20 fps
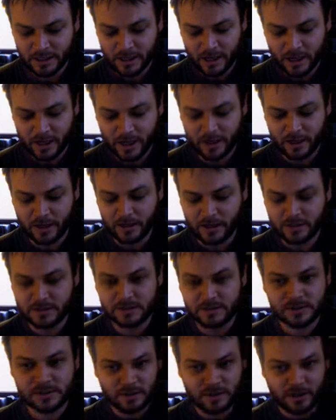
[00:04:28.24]

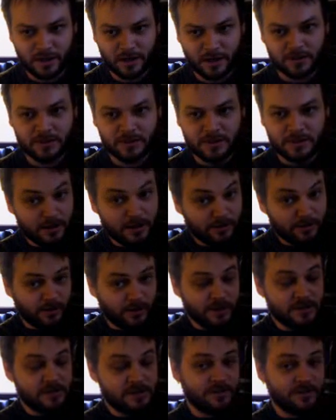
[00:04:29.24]
the
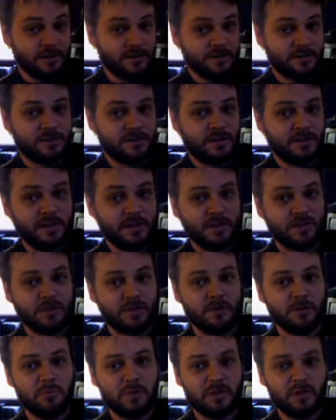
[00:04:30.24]
difference, the
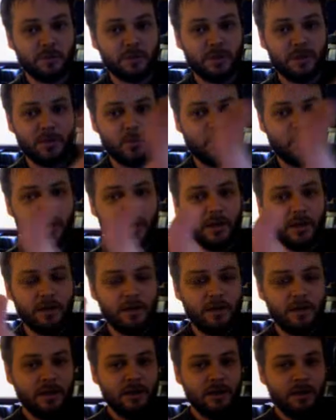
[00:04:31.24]
distinction between what
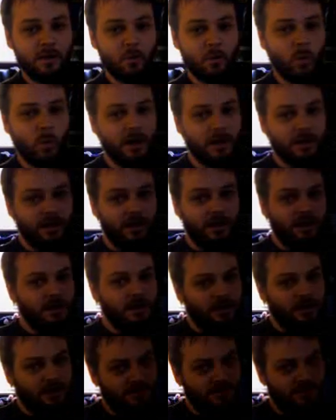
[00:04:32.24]

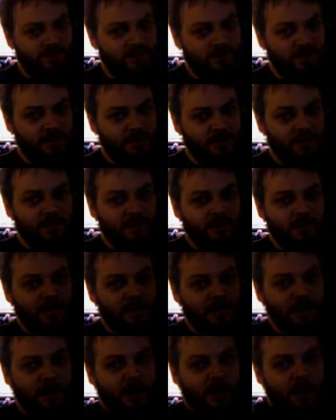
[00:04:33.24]
it
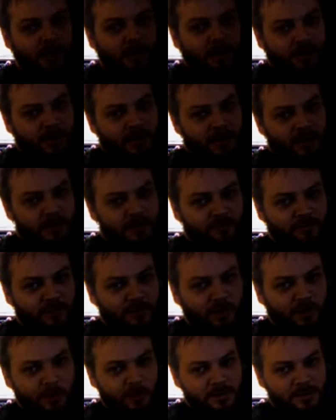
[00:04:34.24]

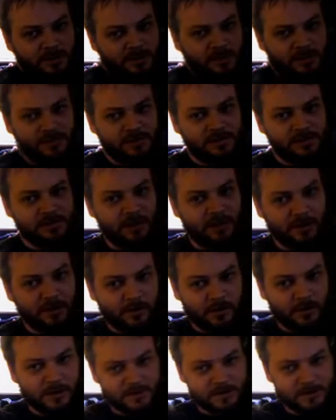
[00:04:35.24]
influences
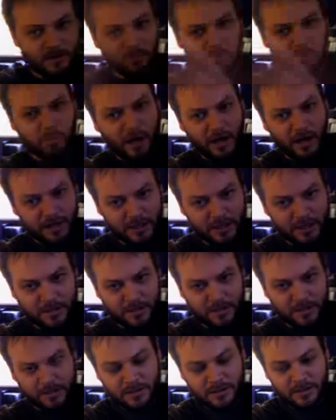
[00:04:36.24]
under its own body
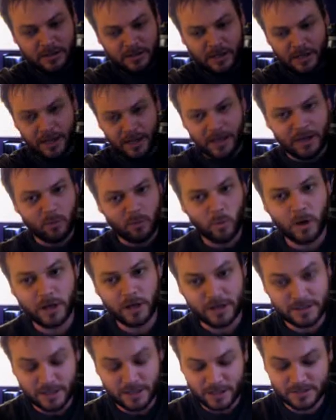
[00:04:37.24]
and what
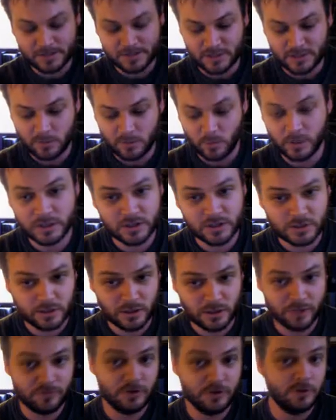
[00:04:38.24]
it doesn't, which
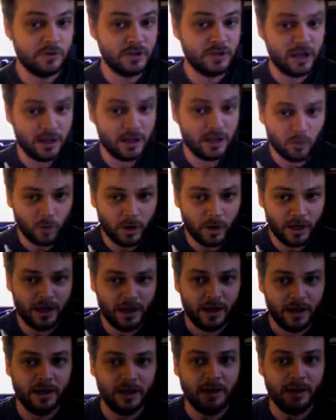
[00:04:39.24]
if you take
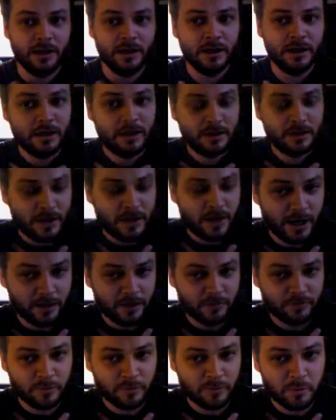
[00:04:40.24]
away the
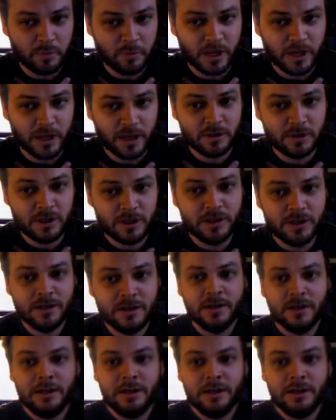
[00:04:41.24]
item from the baby,